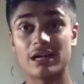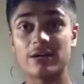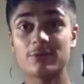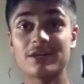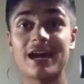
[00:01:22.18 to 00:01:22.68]

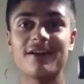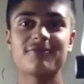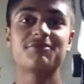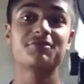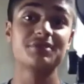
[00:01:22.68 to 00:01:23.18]
now we have
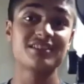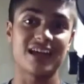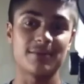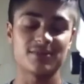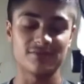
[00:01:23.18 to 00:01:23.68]
three
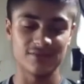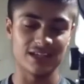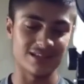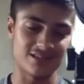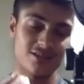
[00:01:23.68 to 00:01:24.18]
types of
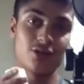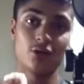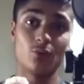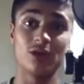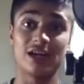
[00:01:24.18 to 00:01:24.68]
lens.
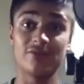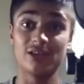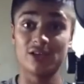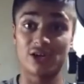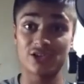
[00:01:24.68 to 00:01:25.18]
We have the
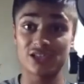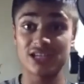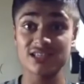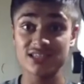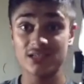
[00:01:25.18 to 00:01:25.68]
large
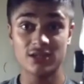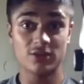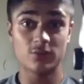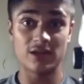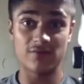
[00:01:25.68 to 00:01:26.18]
lens,
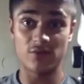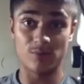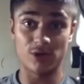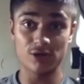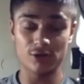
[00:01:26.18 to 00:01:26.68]
we have the
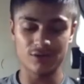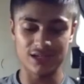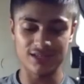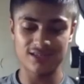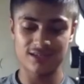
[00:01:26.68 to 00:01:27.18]
Barlow
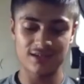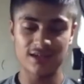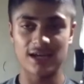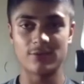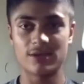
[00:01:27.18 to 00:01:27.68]
lens,
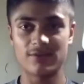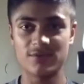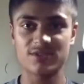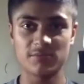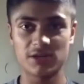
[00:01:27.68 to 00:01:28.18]
and we have
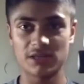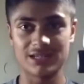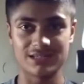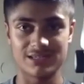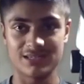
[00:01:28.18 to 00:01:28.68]
the small
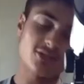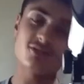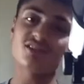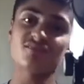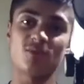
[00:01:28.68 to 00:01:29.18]
lens. So
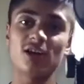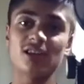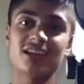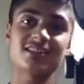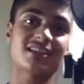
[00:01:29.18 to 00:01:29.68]
the small
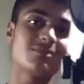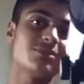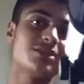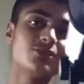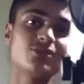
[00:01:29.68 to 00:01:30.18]
lens can be
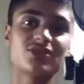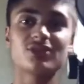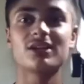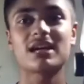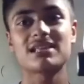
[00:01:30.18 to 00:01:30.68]
used to
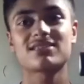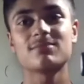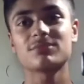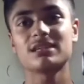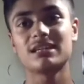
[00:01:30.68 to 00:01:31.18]
look at
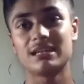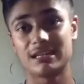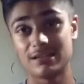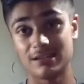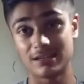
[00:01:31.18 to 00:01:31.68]
something
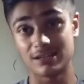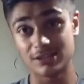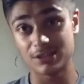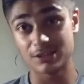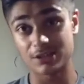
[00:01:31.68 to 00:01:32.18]
in a
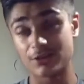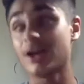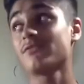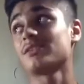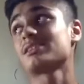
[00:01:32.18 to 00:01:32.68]
clear
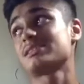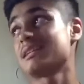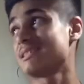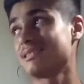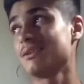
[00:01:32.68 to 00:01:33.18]
graphics
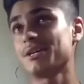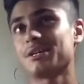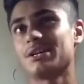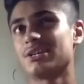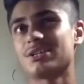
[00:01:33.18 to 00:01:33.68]
that's
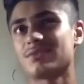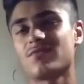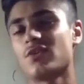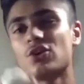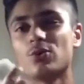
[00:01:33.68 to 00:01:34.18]
not as
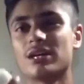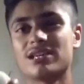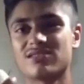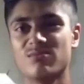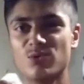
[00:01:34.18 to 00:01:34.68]
far away
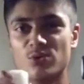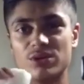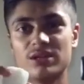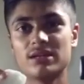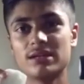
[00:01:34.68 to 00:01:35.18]
as the moon.
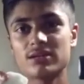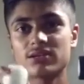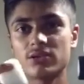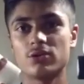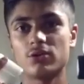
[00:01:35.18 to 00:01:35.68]

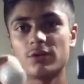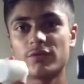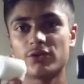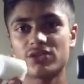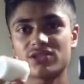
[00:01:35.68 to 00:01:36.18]
So if
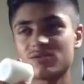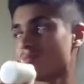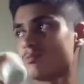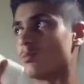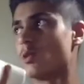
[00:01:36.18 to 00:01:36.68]
you're just
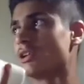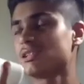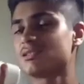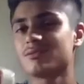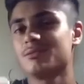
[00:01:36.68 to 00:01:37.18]
wanting
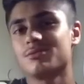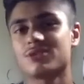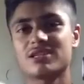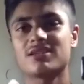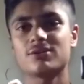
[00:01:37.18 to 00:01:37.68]
to
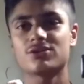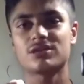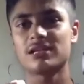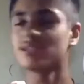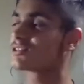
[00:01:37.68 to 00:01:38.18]
test out your
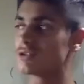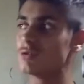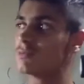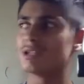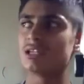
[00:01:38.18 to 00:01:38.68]

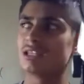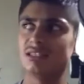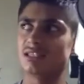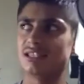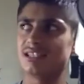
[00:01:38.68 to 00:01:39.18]
telescope in
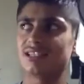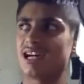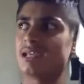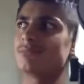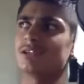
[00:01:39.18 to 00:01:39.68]
the
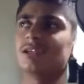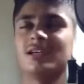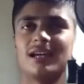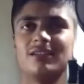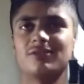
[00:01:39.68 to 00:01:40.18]
daytime,
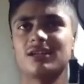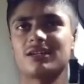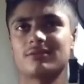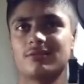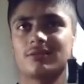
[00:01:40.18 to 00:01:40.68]
and you're
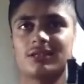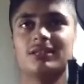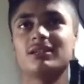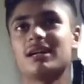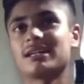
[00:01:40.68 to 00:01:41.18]
like, okay,
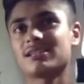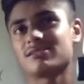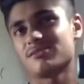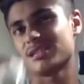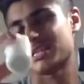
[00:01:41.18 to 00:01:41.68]
I guess
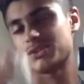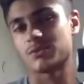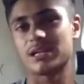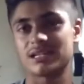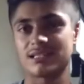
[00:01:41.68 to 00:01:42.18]
there's that
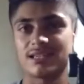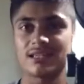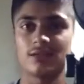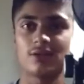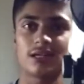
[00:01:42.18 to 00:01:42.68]
tree, I can
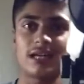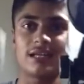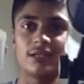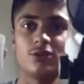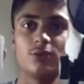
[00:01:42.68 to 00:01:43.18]
take a look at
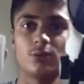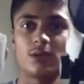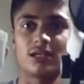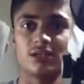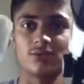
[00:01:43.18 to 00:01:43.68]
it, you would
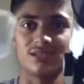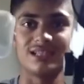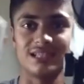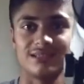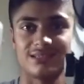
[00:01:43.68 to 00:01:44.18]
want to use
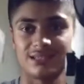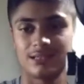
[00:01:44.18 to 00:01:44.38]
these.